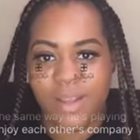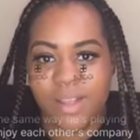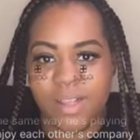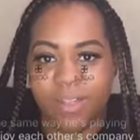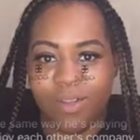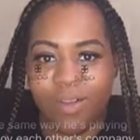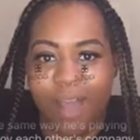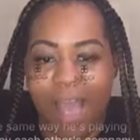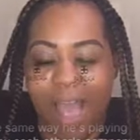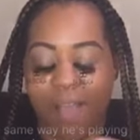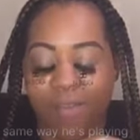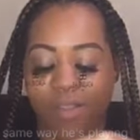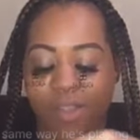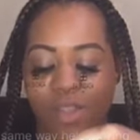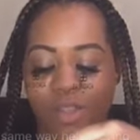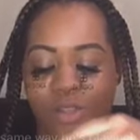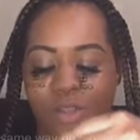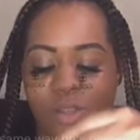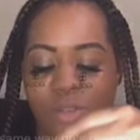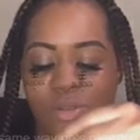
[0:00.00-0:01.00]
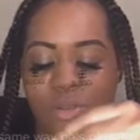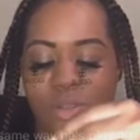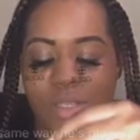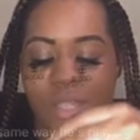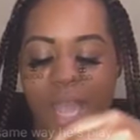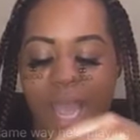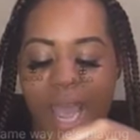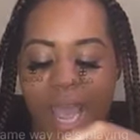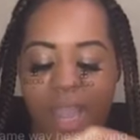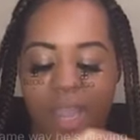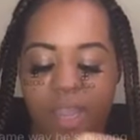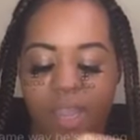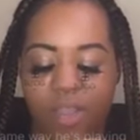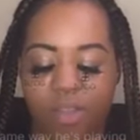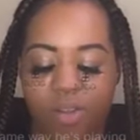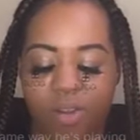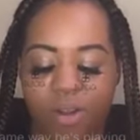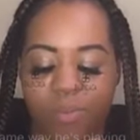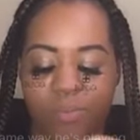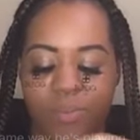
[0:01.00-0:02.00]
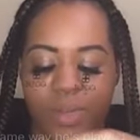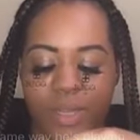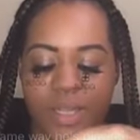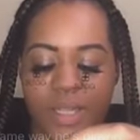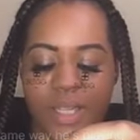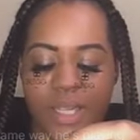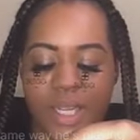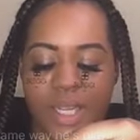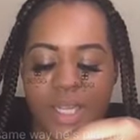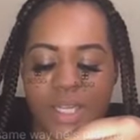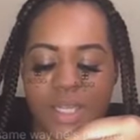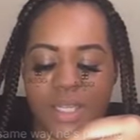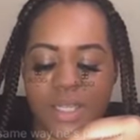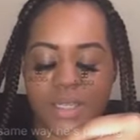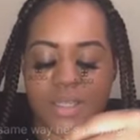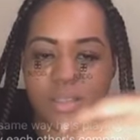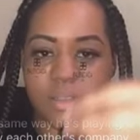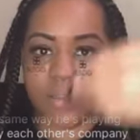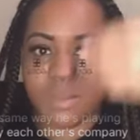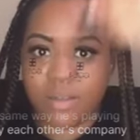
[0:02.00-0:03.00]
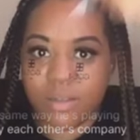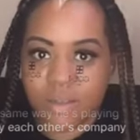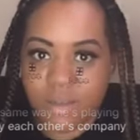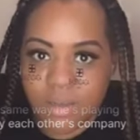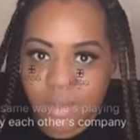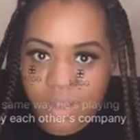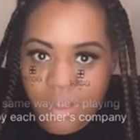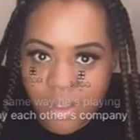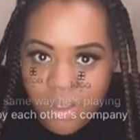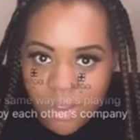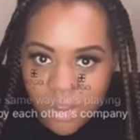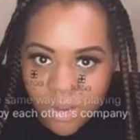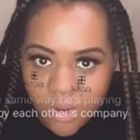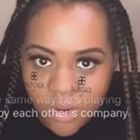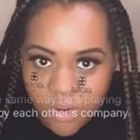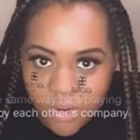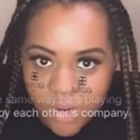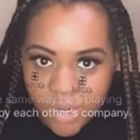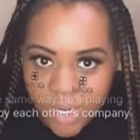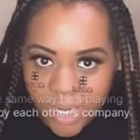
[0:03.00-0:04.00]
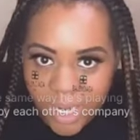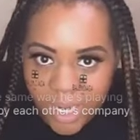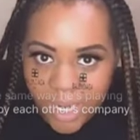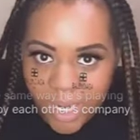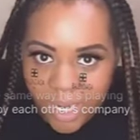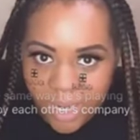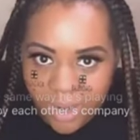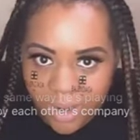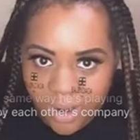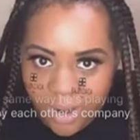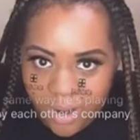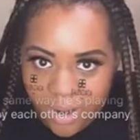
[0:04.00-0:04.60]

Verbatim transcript: So after you use that, you're gonna put this on your hair.